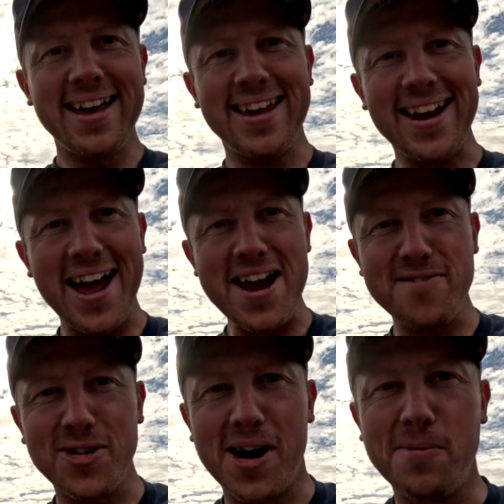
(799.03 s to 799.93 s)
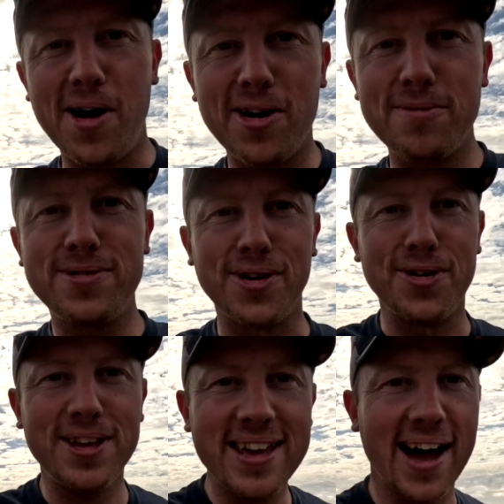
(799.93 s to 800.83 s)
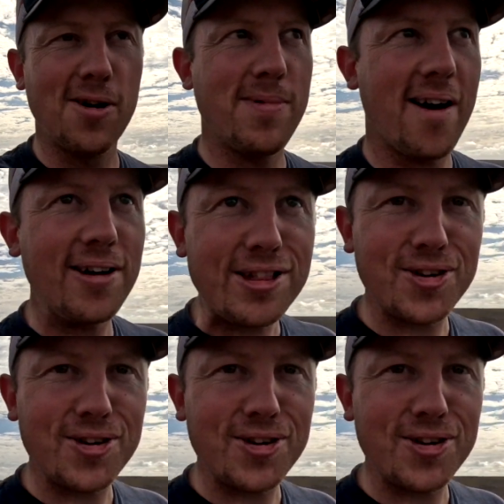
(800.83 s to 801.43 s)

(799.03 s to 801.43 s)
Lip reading: G'day everyone, welcome to the Kalbarri